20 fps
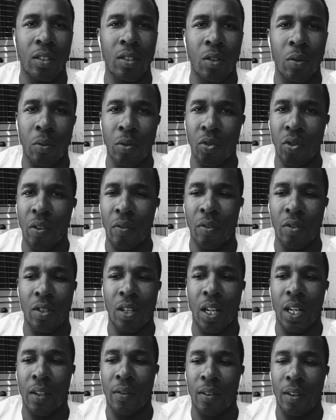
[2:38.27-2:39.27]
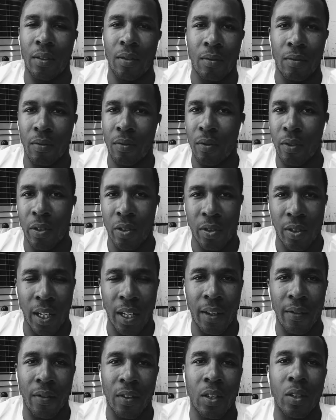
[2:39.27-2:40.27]
doing street photography for the
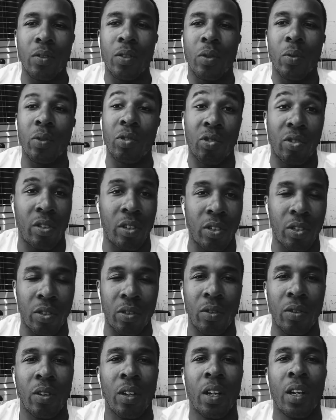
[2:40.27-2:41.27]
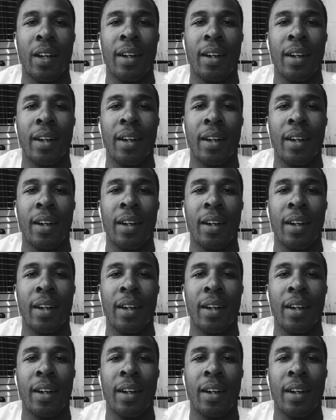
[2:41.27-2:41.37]
sake of doing traditional